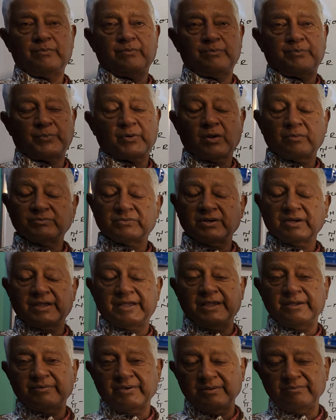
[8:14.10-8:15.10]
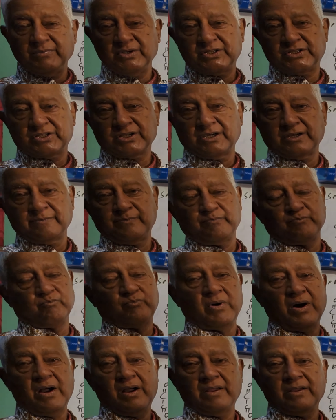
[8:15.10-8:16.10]
from the given mixture
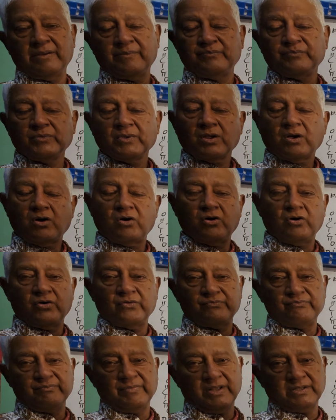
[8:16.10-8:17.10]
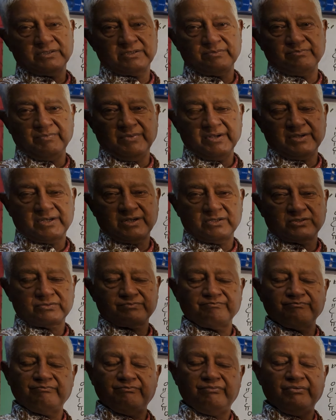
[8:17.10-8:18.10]
by Hoffmann's methods.
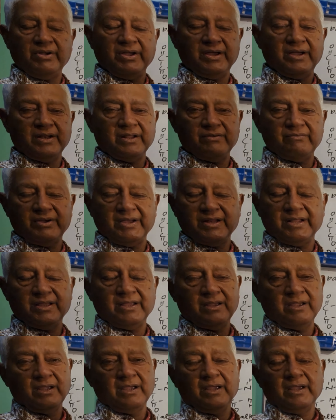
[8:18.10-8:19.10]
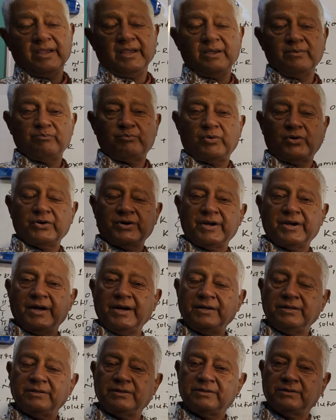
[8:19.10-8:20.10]
Very, very
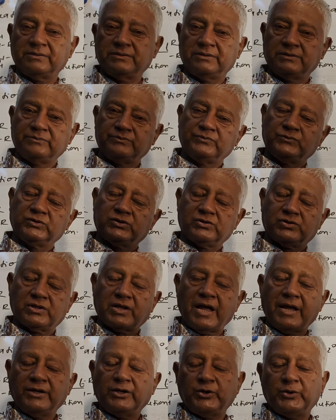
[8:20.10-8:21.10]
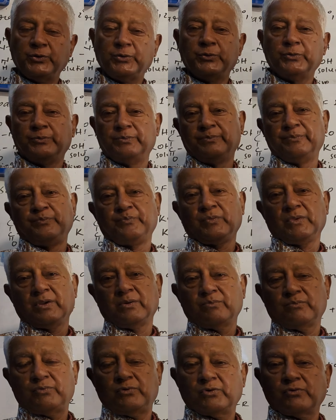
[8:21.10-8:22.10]
important. Thank you
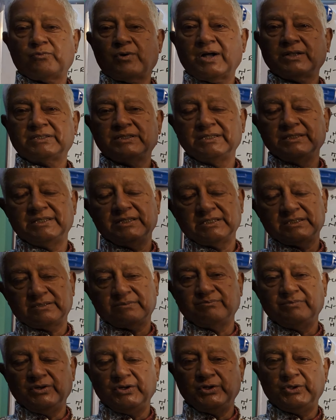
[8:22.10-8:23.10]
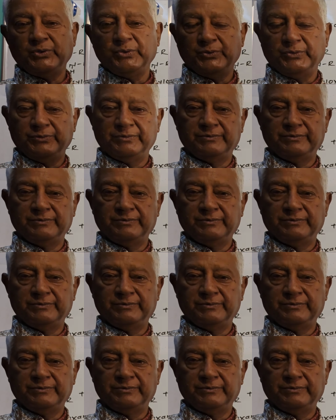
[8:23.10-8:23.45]
for watching this video.